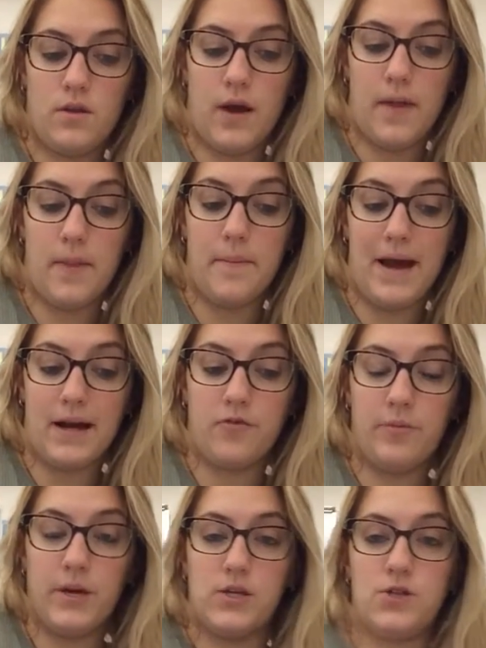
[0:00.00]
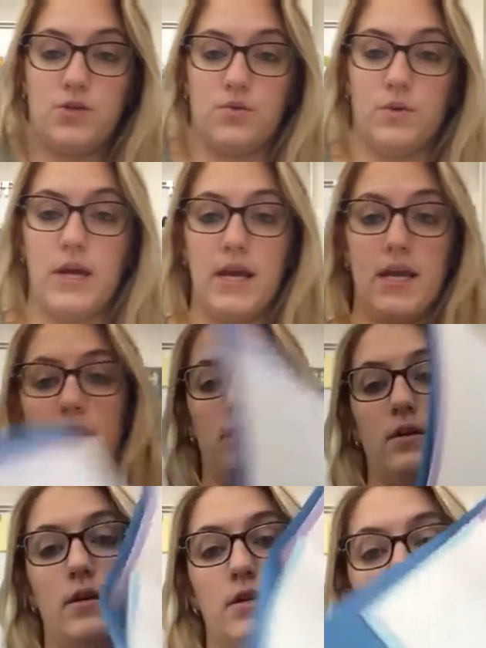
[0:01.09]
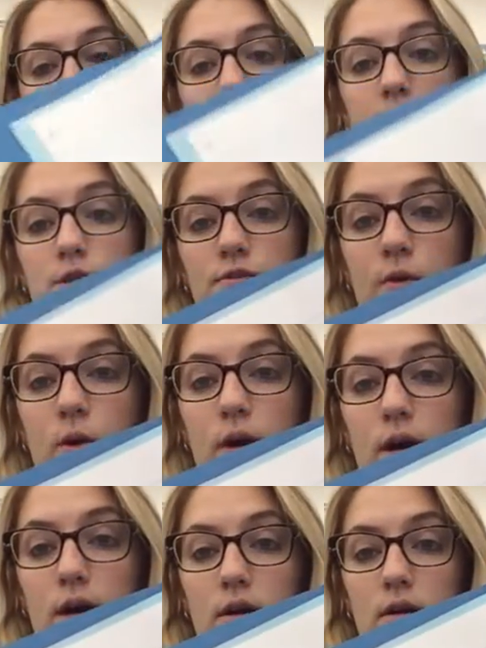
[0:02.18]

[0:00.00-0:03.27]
On the back of page 3 is page 4.